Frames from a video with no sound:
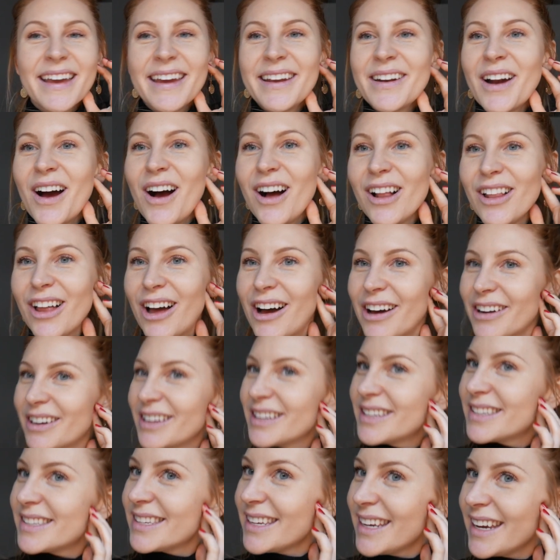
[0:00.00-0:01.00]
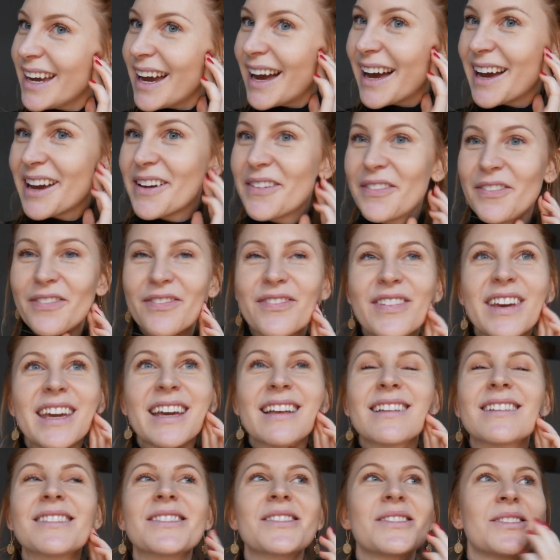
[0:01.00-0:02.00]
In all honesty, I
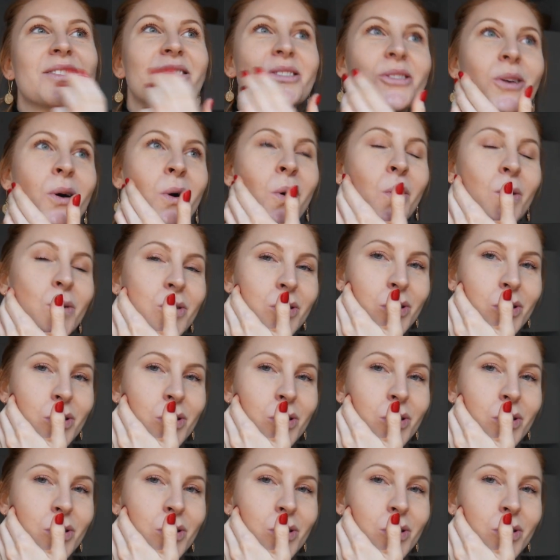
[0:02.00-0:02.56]
feel so